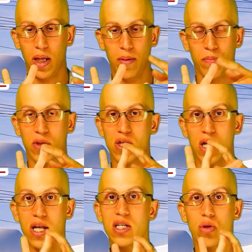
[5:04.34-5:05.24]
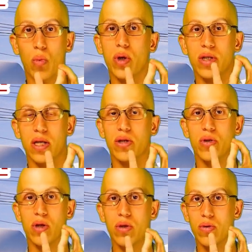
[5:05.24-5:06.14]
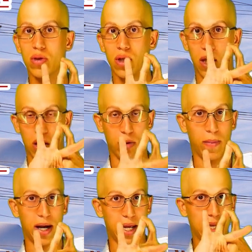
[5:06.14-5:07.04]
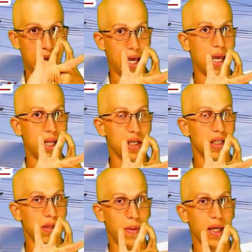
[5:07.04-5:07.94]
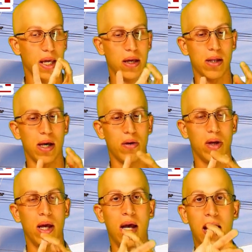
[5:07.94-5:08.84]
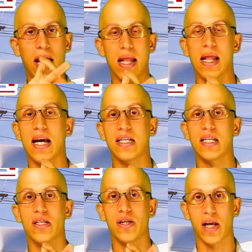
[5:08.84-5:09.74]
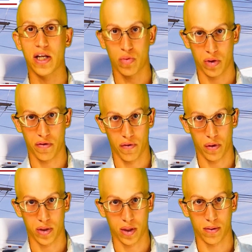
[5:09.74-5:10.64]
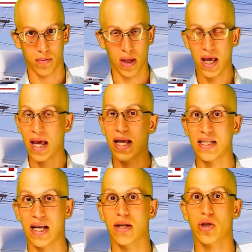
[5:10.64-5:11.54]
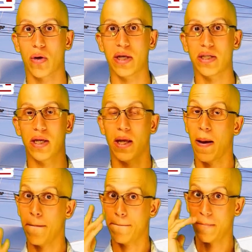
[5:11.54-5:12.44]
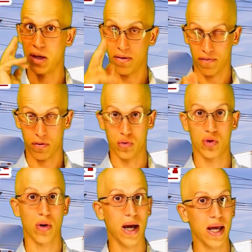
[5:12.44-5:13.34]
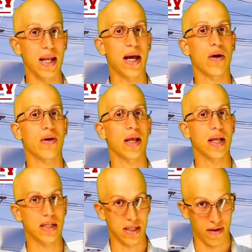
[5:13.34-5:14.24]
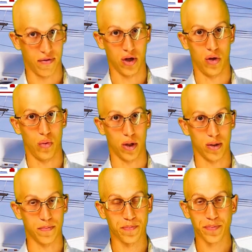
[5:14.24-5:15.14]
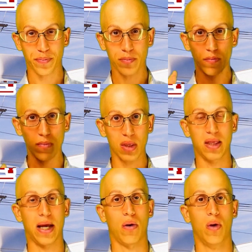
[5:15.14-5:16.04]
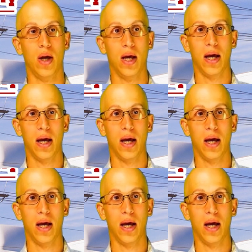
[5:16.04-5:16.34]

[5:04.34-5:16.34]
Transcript: body, change the words that you use in your mind and speaking out loud, and lastly, change what you focus on. It sounds crazy, but if you try it out, it's definitely going to work. Now,